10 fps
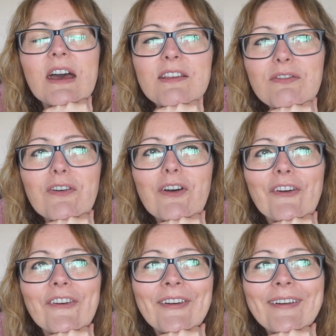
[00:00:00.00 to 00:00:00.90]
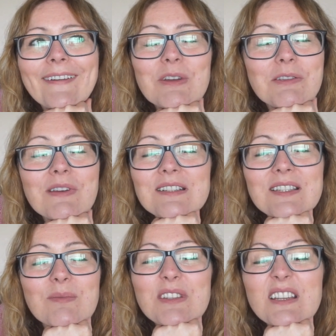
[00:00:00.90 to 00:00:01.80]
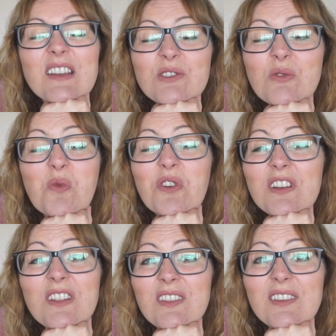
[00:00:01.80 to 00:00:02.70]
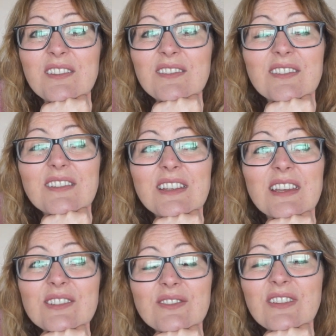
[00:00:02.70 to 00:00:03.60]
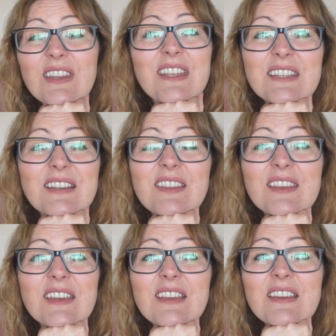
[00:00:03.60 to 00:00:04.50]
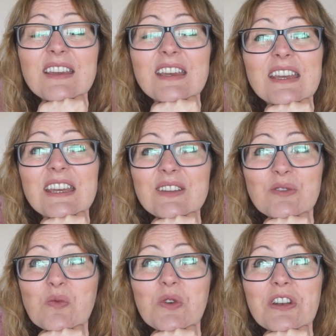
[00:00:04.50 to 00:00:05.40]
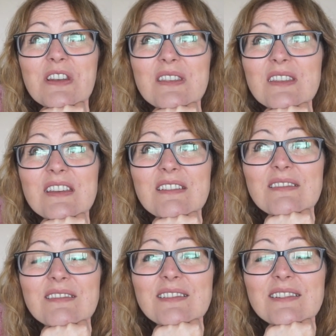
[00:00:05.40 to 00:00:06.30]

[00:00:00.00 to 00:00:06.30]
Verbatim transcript: buy for. When you ask him, he's like, I don't want anything. Like, I don't need anything. I don't want anything.